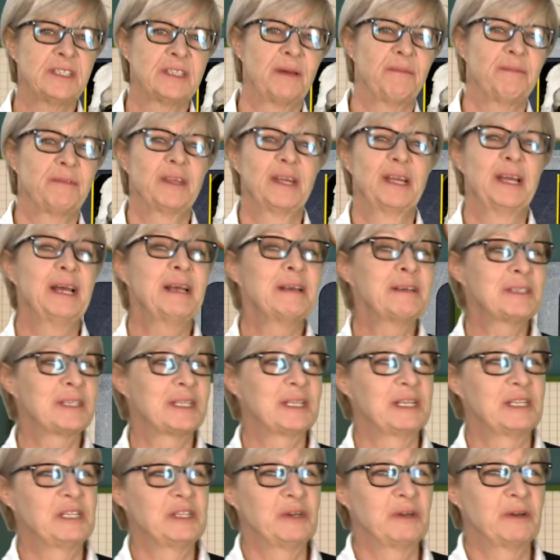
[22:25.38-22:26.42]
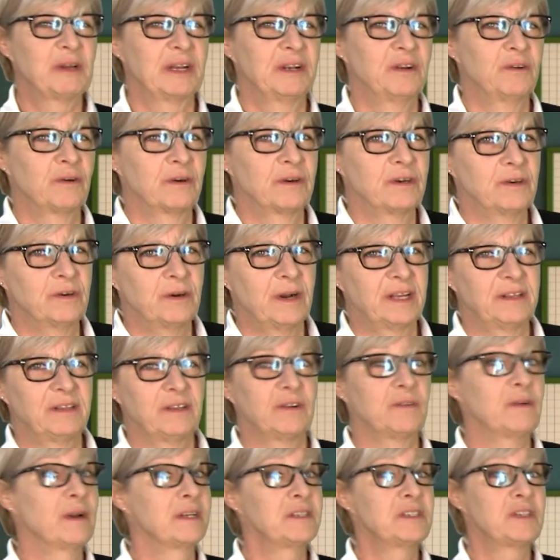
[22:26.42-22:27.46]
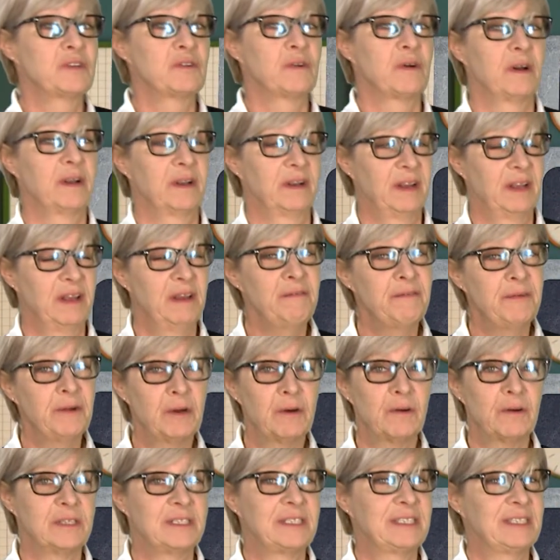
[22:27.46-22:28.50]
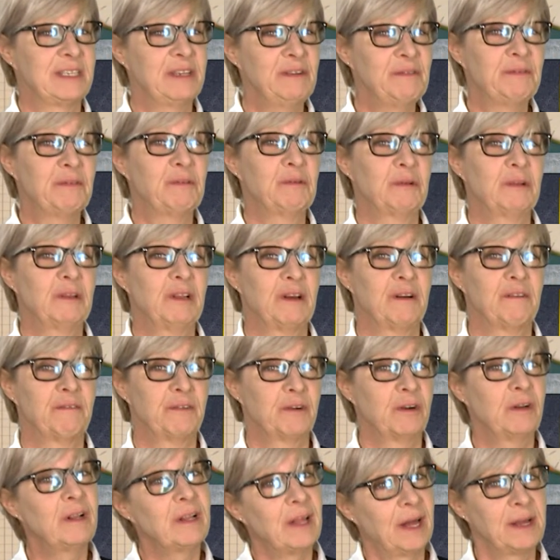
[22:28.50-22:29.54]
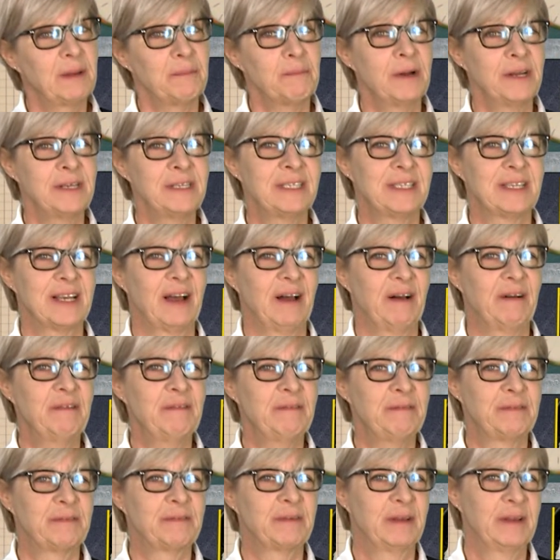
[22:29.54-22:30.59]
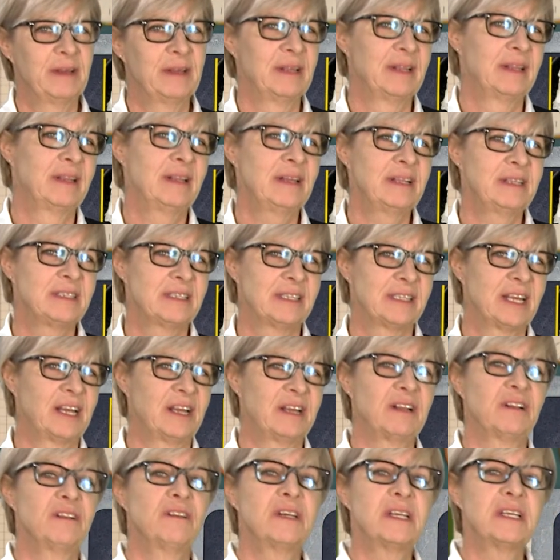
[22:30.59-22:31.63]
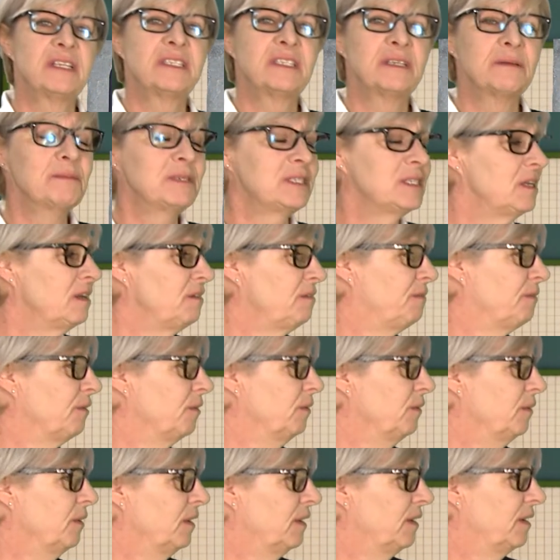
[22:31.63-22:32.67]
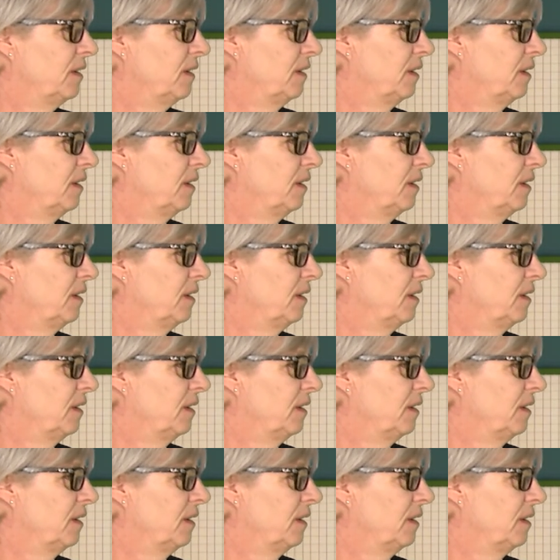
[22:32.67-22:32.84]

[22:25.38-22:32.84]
something else that you can order at the restaurant. If you're a seafood lover like myself, Let's take a look at some seafood.